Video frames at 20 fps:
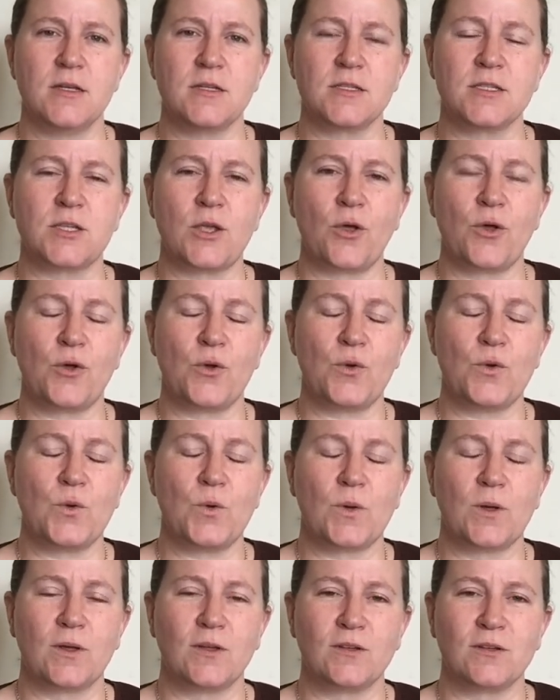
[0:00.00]
So
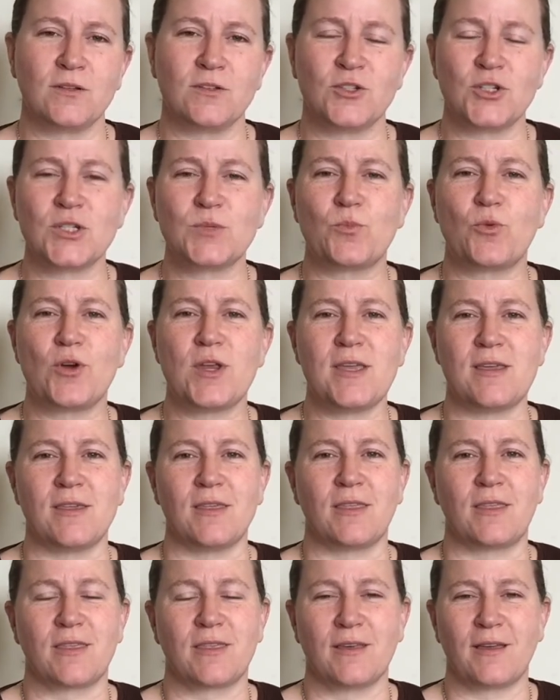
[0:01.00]
just
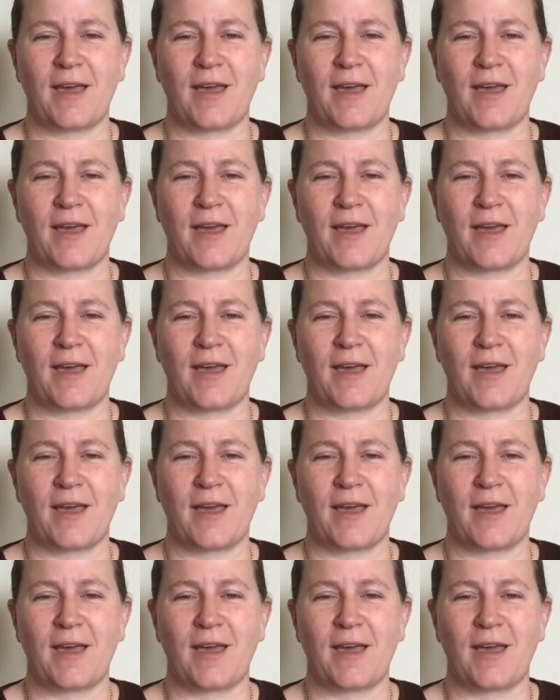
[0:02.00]
breathe.